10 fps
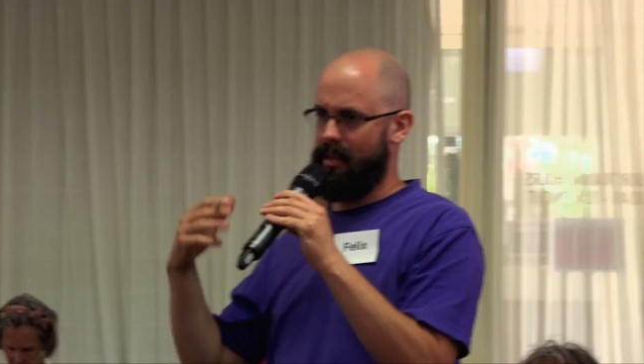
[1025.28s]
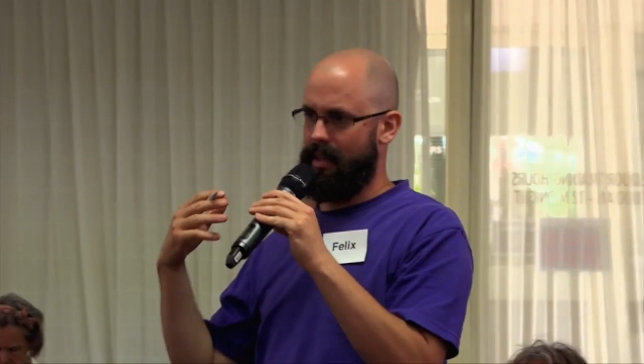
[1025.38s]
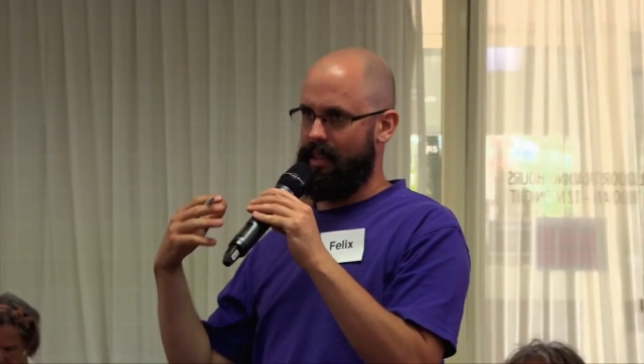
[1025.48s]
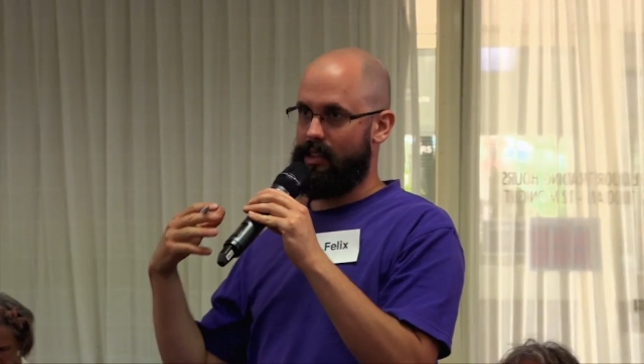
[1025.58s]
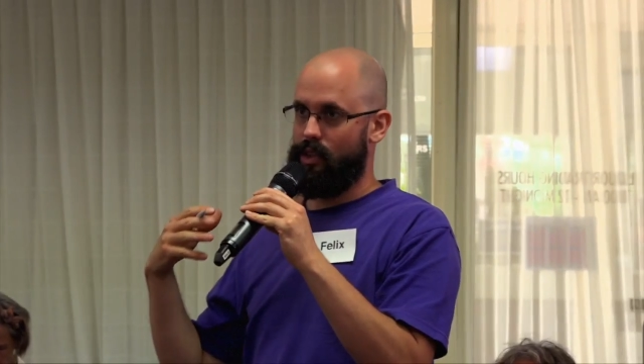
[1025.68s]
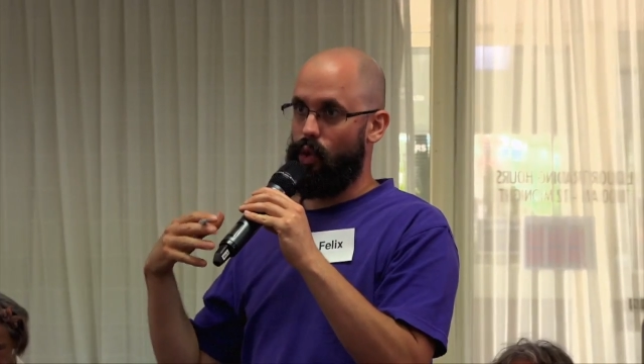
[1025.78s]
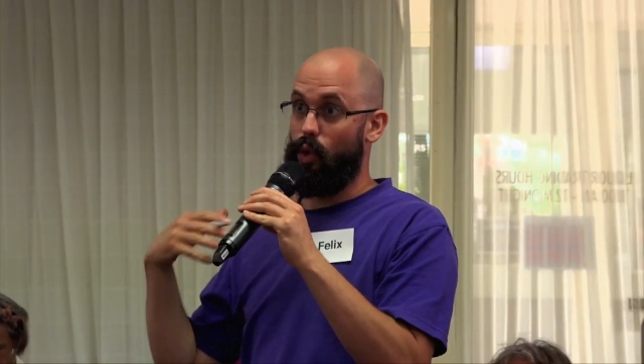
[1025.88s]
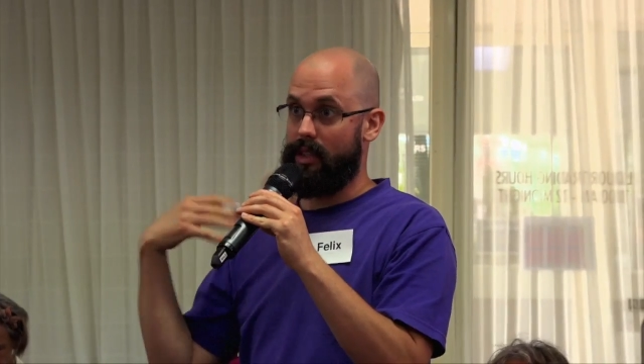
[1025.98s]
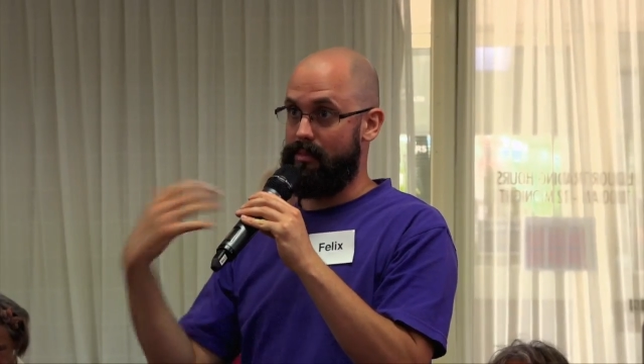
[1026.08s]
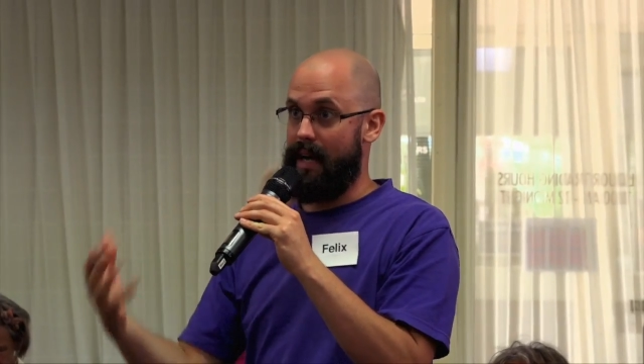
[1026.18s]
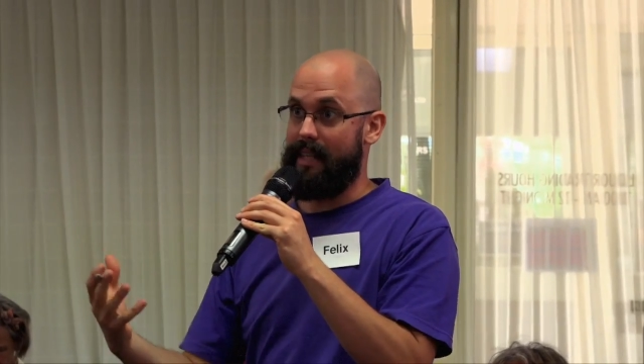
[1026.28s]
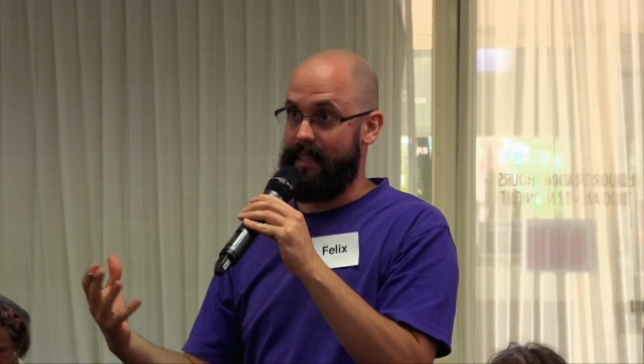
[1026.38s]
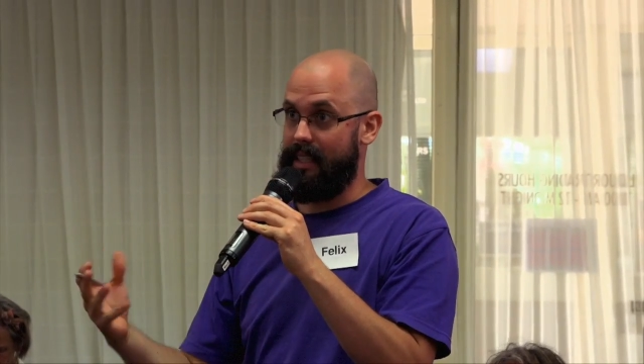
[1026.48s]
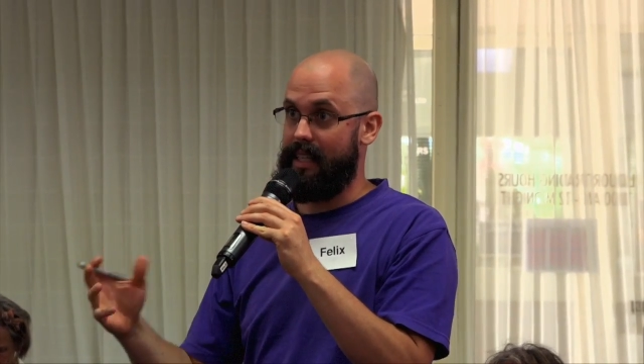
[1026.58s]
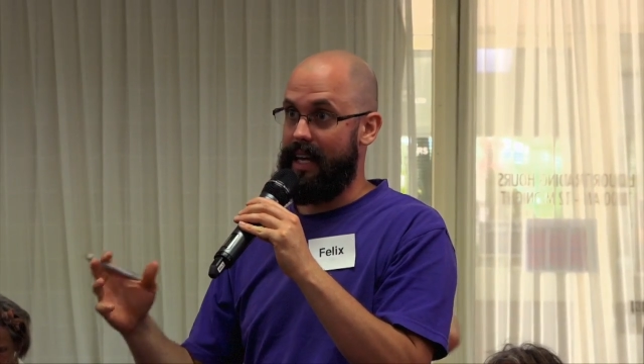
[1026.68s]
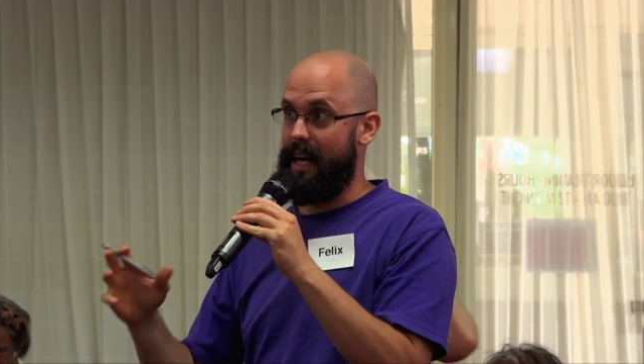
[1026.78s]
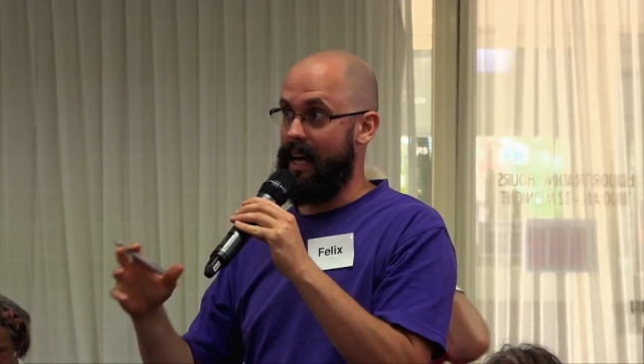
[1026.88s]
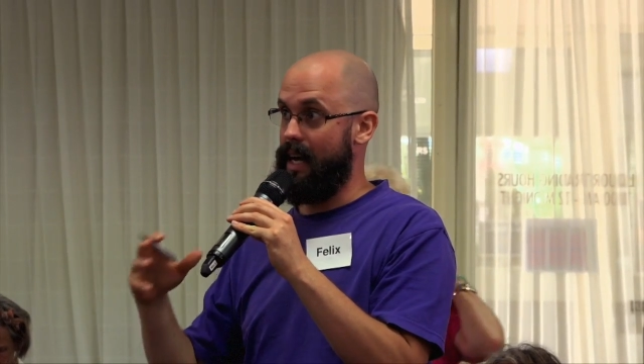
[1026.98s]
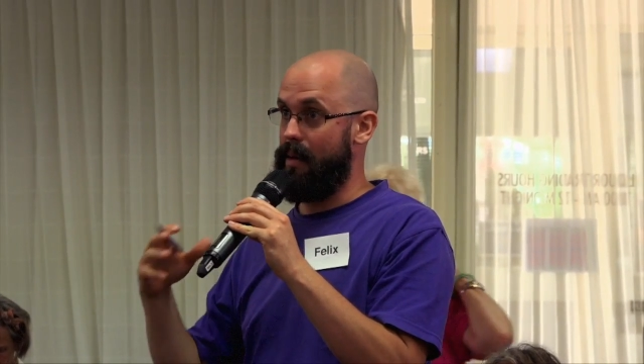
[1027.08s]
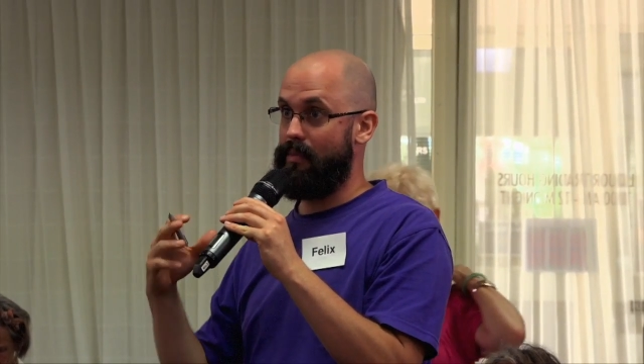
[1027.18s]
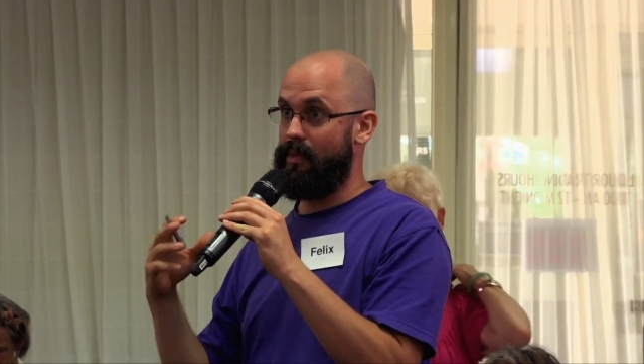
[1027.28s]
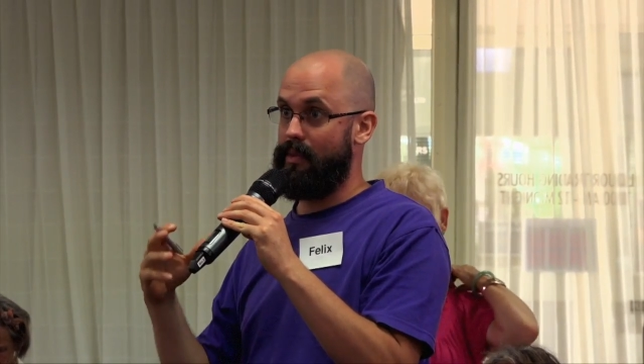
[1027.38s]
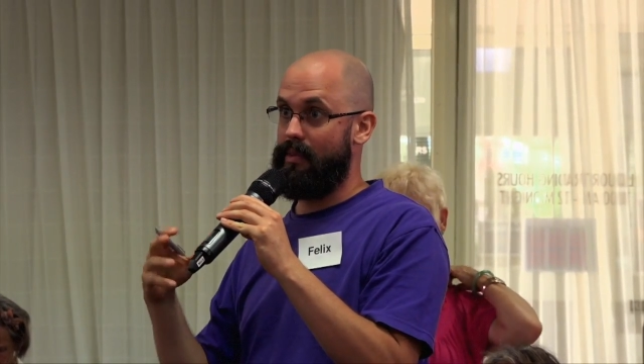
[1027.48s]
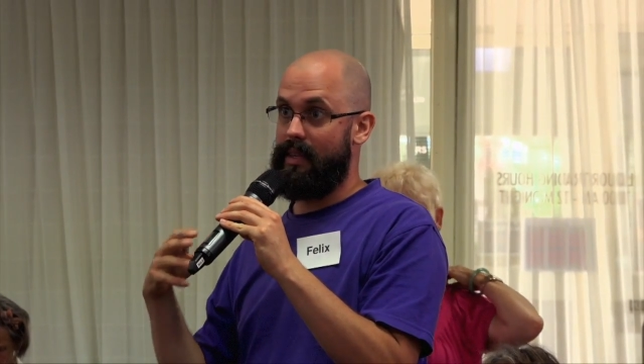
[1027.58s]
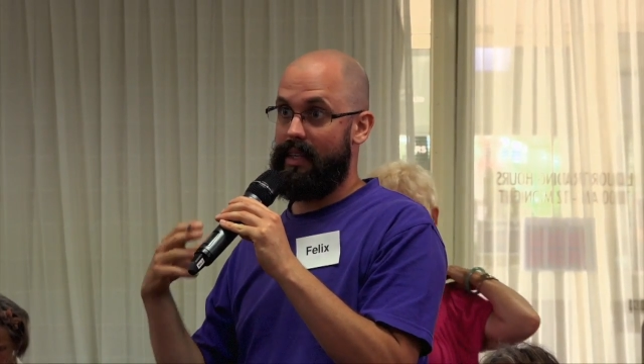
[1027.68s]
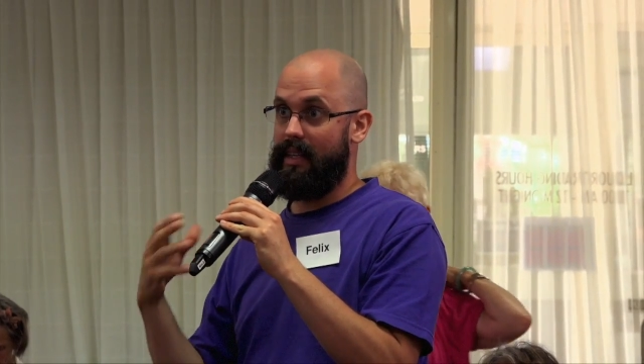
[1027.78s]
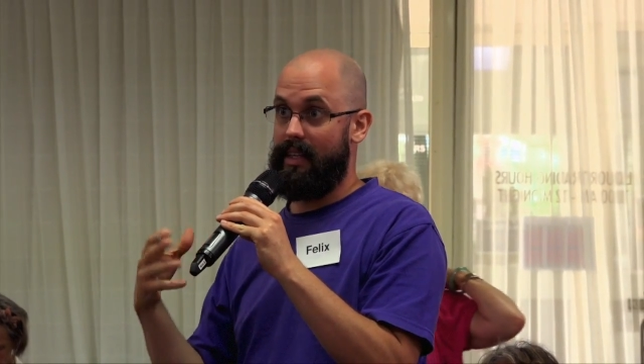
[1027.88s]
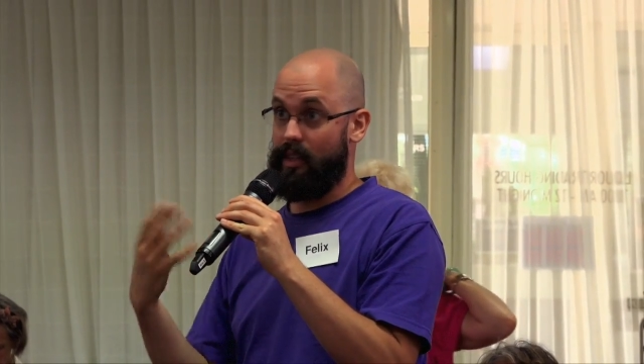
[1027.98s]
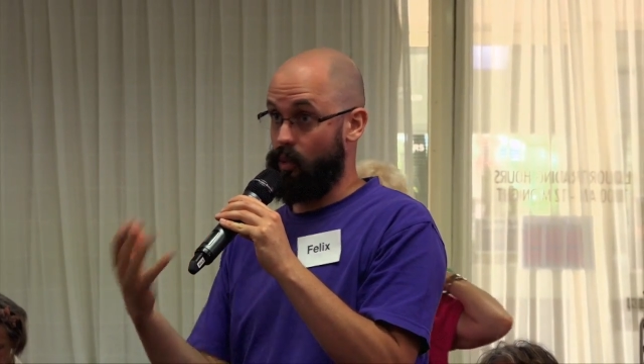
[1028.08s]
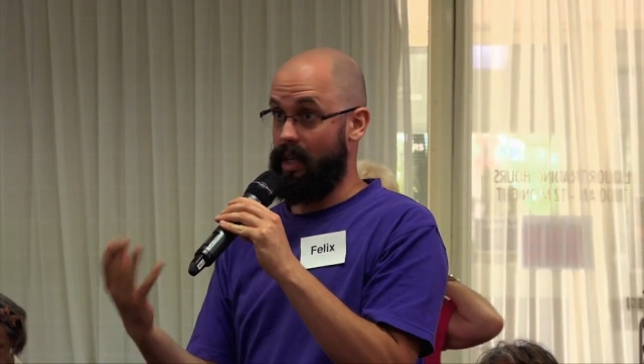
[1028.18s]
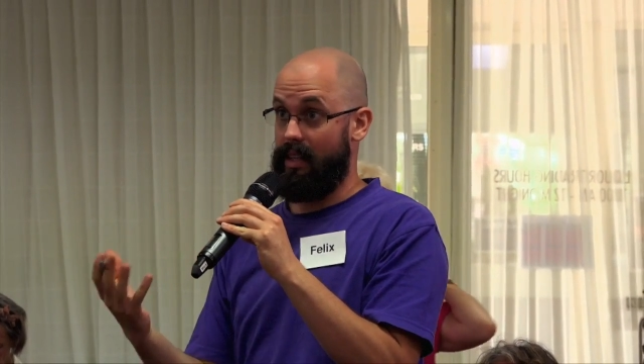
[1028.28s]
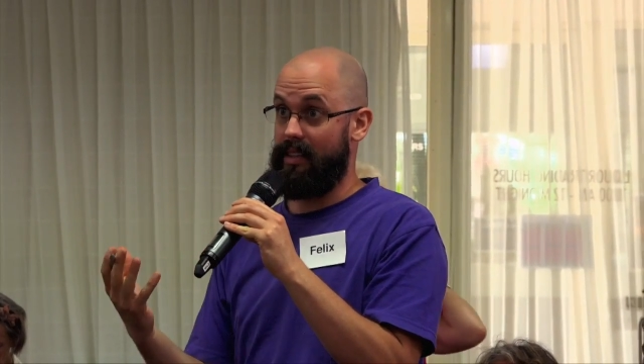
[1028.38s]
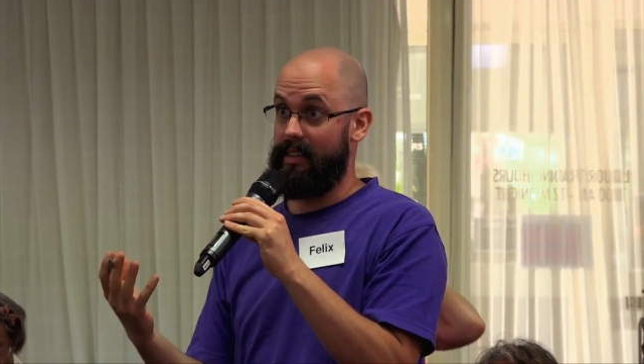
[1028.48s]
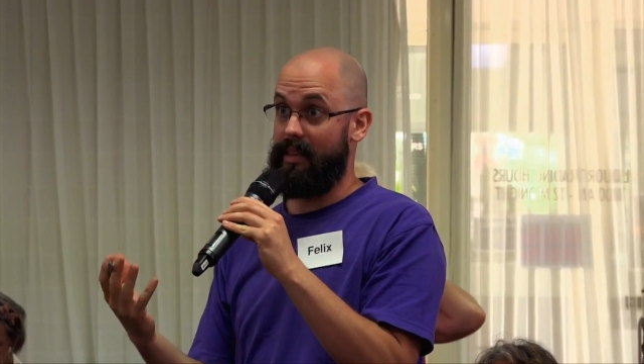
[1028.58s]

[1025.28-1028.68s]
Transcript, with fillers: something that's automatic, um, as well?